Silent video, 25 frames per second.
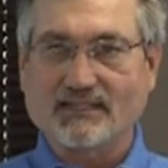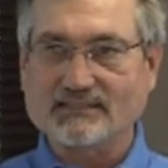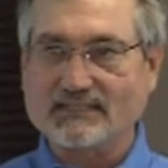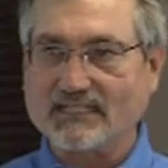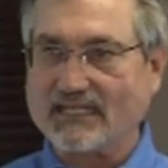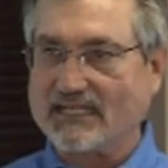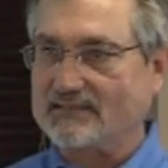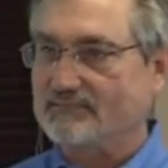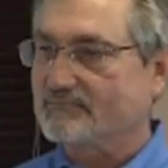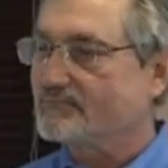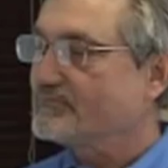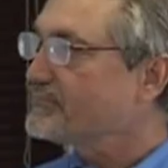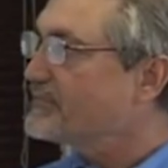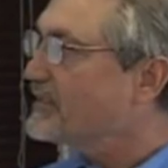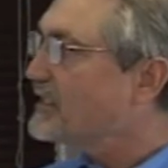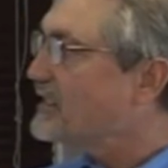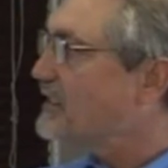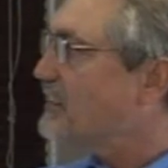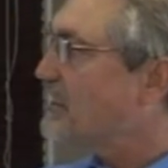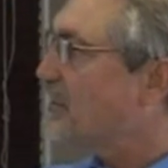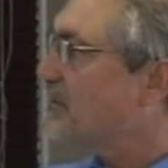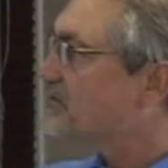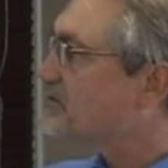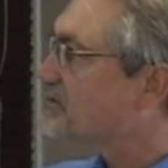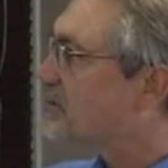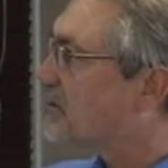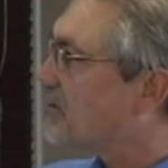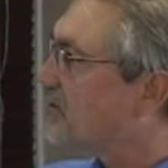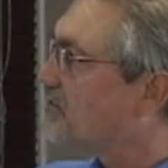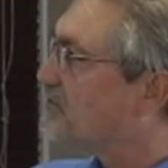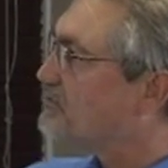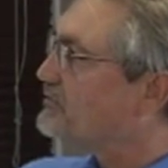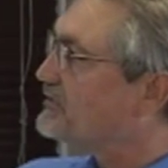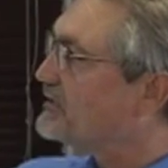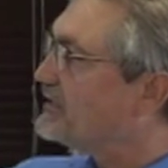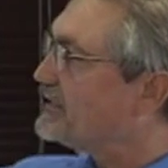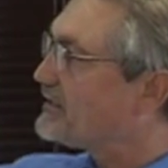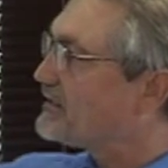and yet, you know, so,
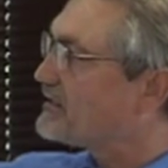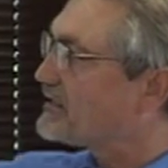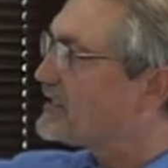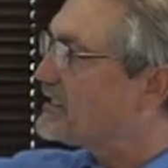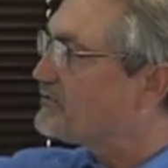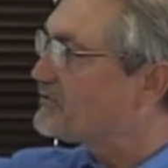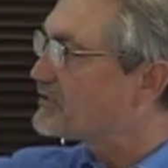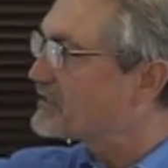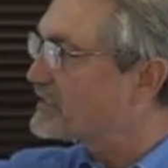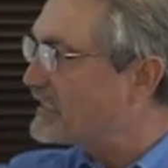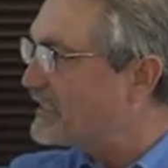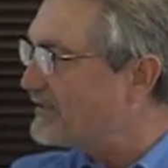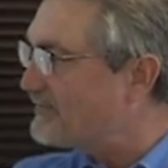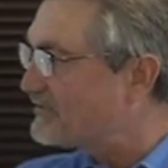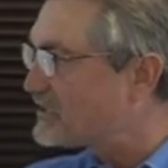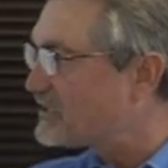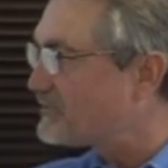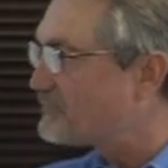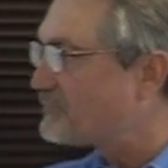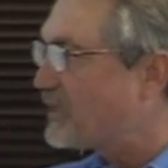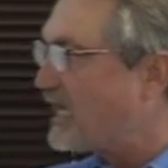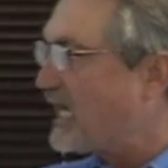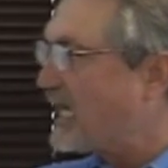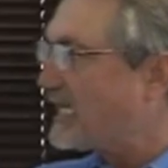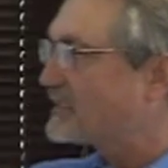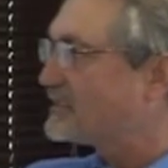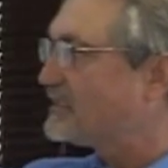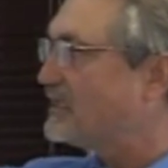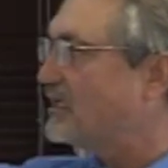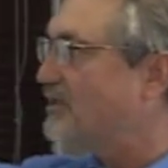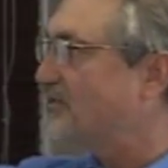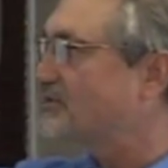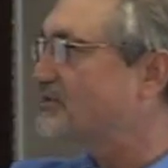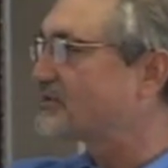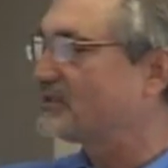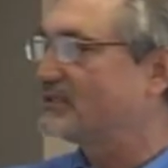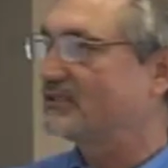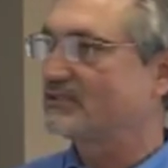you know, they were given the
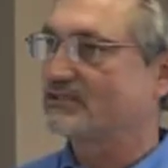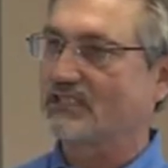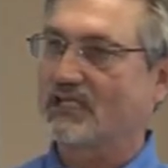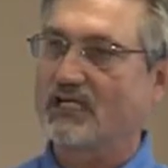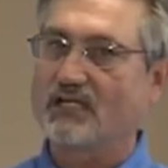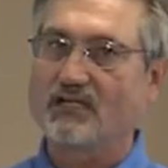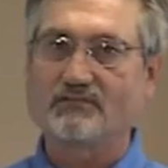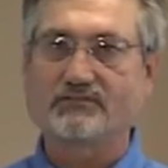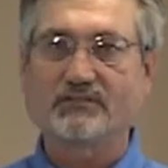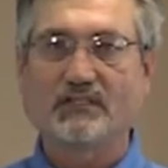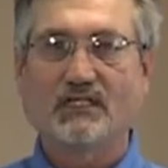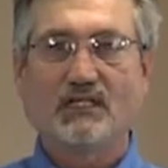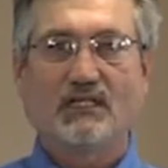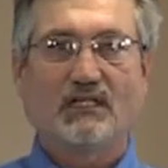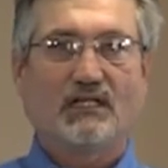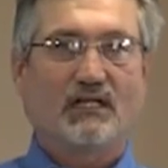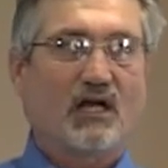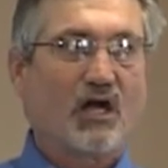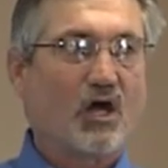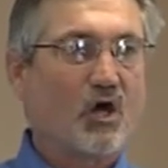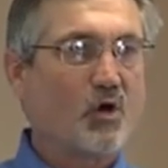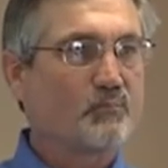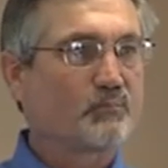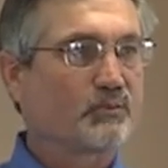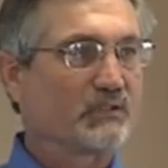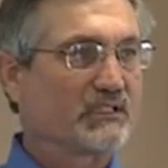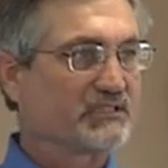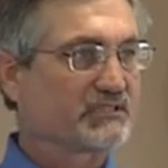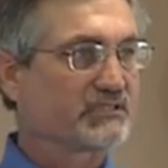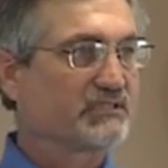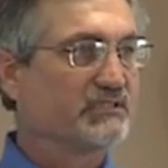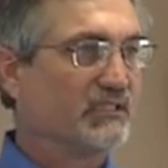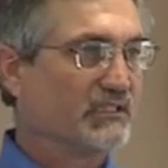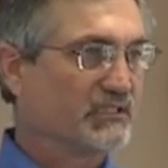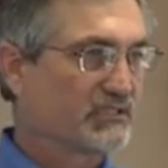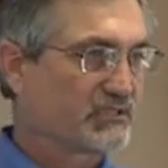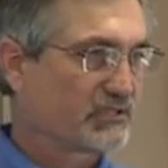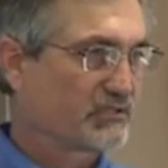prognosis of
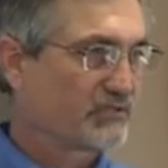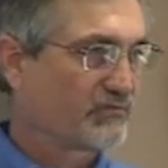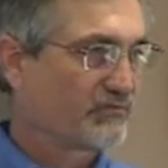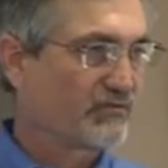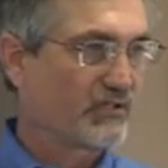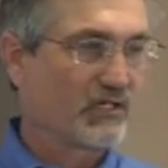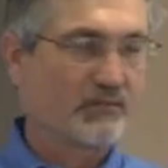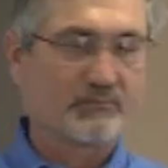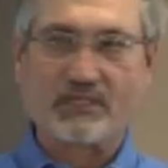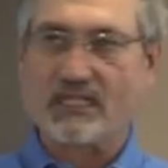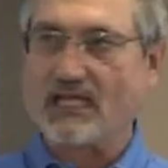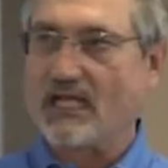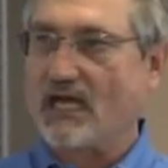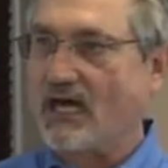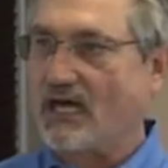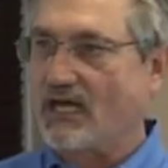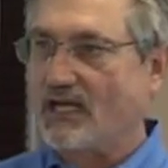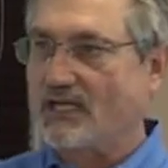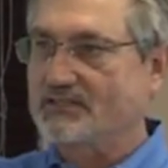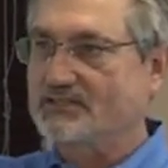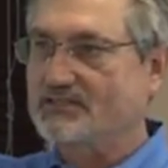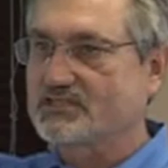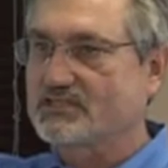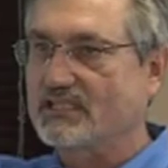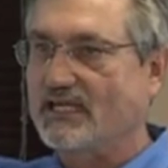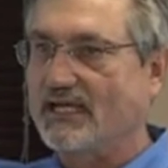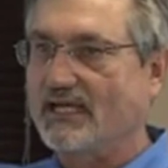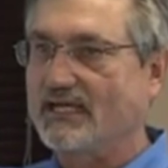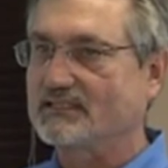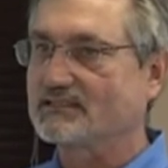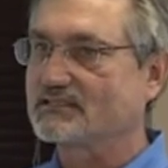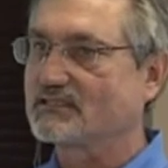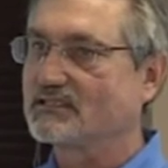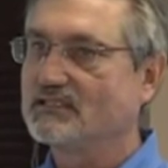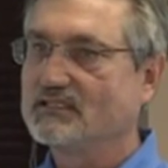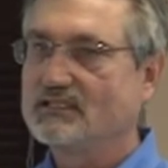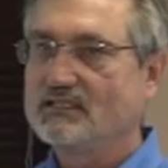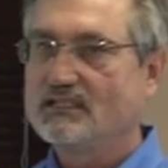hopelessness from the
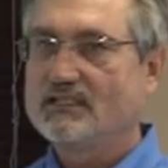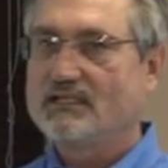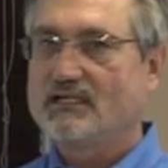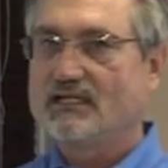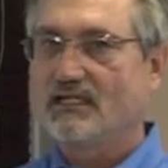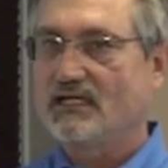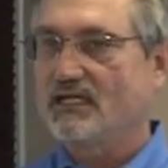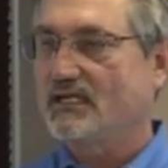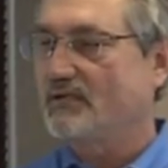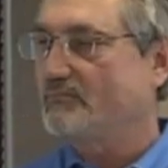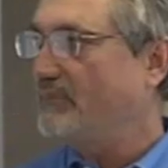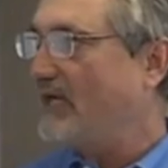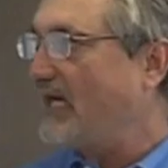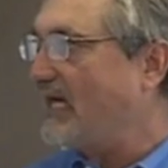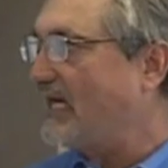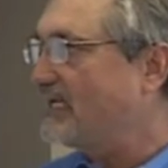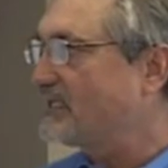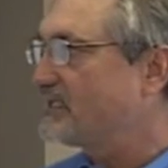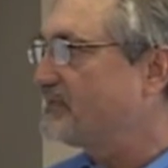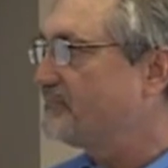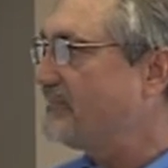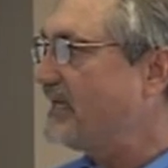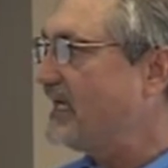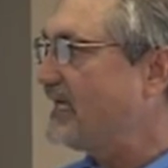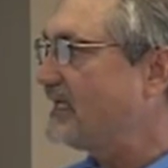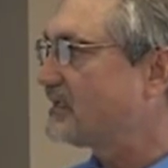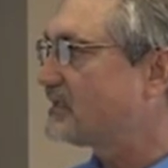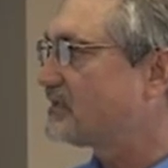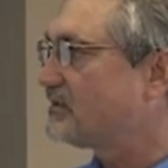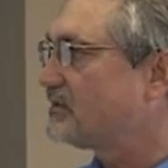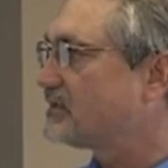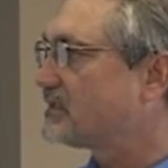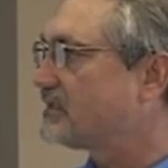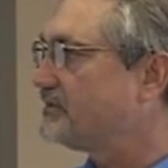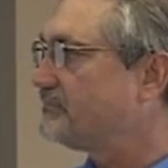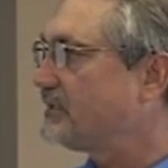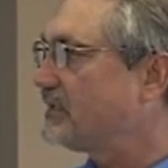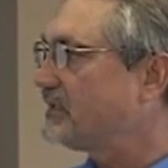onset uh, by the medical
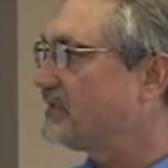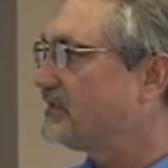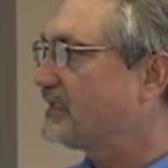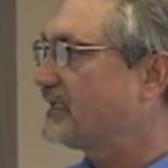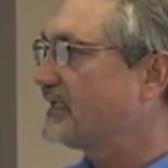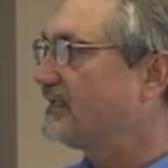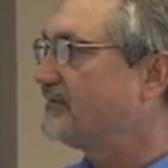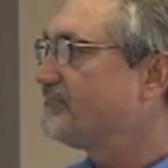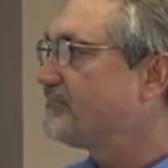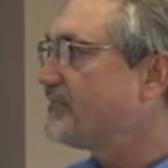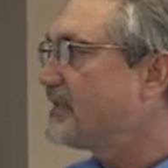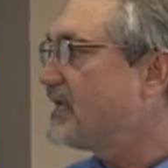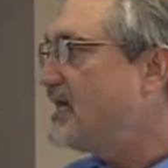community.